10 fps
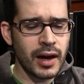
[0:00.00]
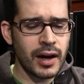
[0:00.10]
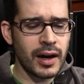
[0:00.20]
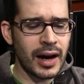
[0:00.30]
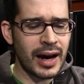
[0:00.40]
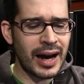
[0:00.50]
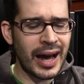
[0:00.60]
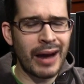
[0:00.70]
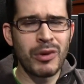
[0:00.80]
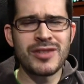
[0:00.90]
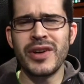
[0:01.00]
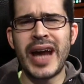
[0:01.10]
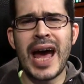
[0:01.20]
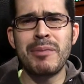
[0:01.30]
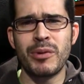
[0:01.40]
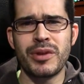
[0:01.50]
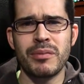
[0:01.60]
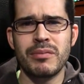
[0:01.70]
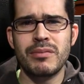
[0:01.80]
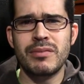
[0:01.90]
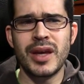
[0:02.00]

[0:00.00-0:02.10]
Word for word: uh, I wasn't very happy with them.